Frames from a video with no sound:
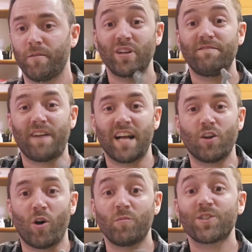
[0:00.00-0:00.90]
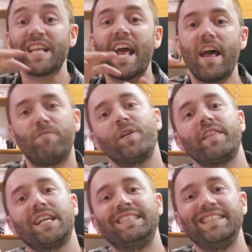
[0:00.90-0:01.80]
You can find almost
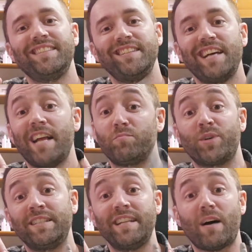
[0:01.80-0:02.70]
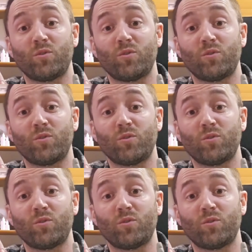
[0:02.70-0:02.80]
everything knitted and printed